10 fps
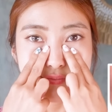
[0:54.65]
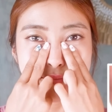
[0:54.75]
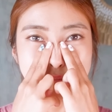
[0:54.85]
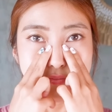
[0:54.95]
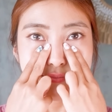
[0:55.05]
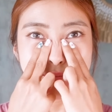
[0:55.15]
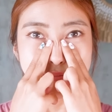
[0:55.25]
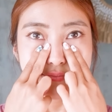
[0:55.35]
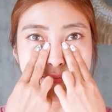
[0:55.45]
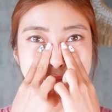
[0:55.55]
You can move
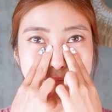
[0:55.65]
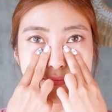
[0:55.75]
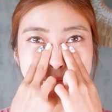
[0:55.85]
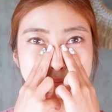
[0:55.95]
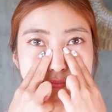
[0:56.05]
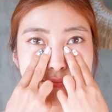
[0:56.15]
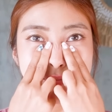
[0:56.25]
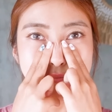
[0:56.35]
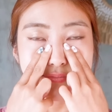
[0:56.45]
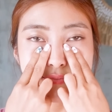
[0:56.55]
your fingers
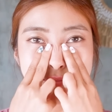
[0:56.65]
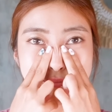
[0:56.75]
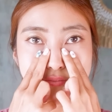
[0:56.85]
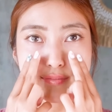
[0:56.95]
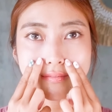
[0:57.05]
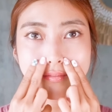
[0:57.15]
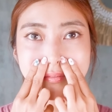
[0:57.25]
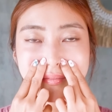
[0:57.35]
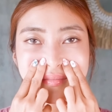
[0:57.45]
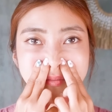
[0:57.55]
upward if you
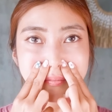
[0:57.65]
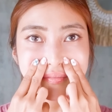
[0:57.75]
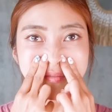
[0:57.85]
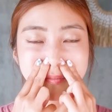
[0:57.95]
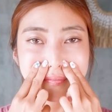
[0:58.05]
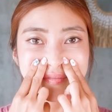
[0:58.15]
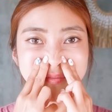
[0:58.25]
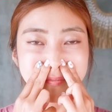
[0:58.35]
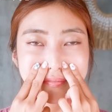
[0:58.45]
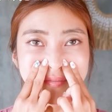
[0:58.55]
want.
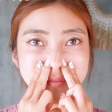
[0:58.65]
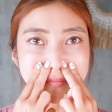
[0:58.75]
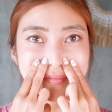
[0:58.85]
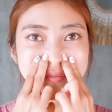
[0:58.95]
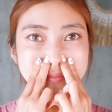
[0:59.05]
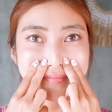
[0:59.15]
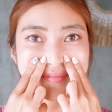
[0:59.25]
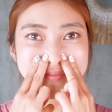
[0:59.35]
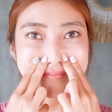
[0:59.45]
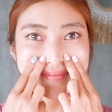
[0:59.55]
Repeat this
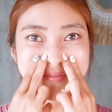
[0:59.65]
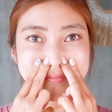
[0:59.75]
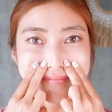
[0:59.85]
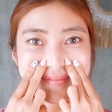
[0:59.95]
movement.